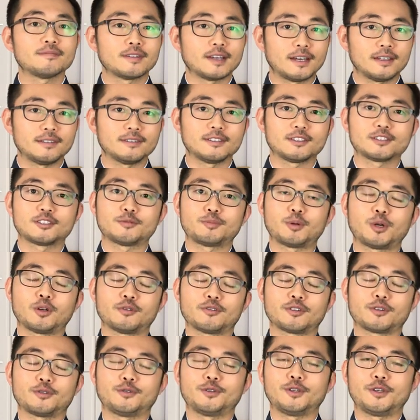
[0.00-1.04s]
then this is
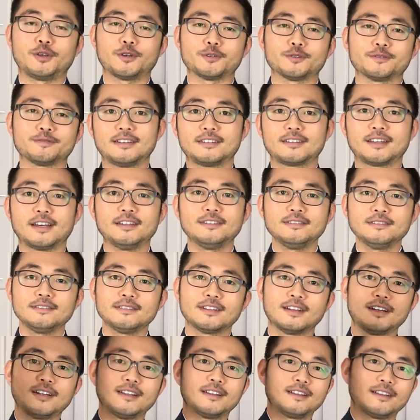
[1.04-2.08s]
perfect for you. Then,
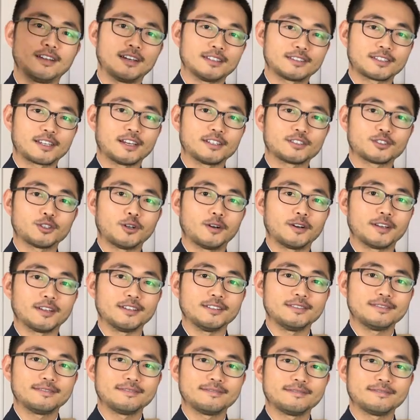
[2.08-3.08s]
let's get started.